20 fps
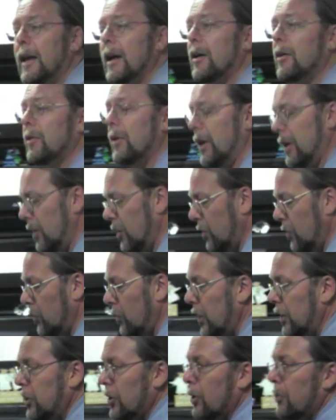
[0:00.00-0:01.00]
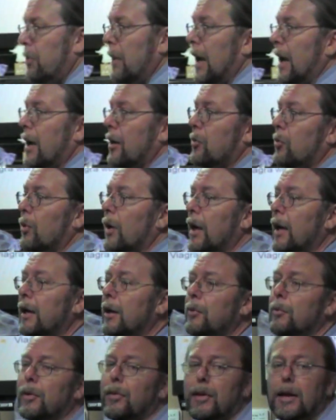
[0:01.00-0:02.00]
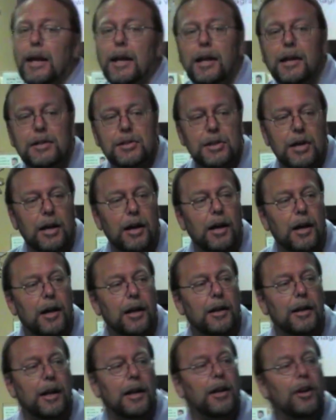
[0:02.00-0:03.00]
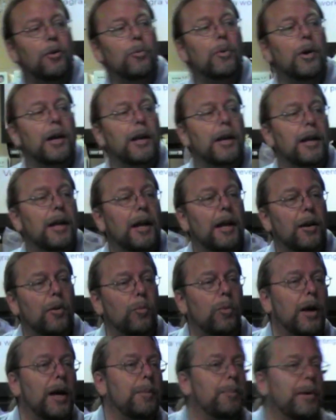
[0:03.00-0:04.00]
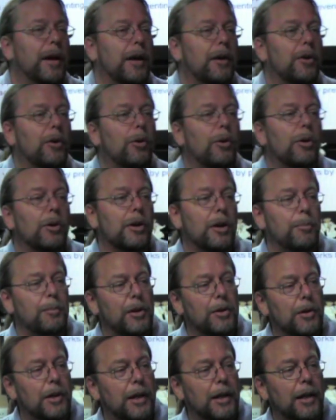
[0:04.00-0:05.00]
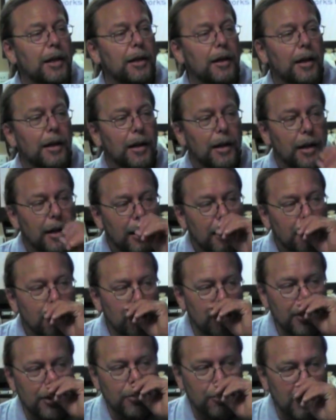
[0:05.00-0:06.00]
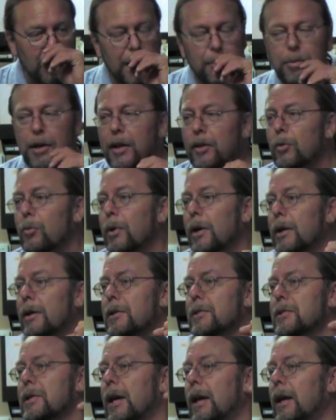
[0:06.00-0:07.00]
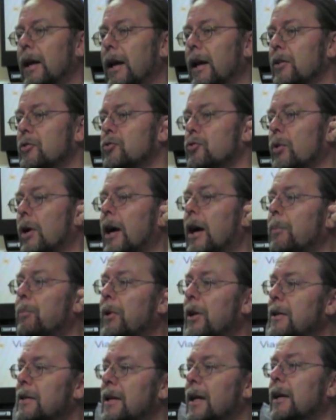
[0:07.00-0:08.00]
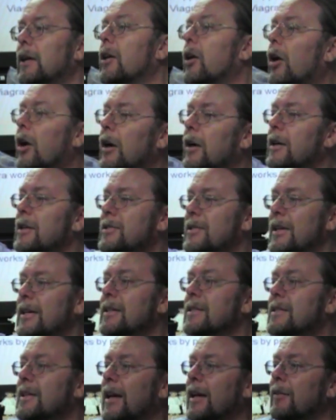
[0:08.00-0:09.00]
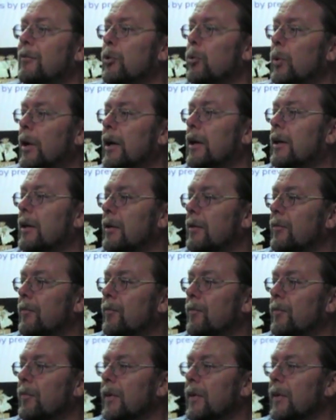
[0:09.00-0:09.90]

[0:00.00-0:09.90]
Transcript: now, when you're back riding with Genghis Khan and you want to kind of wipe out a whole community, you're going to ride by the wells and drop a dead carcass inside of a well.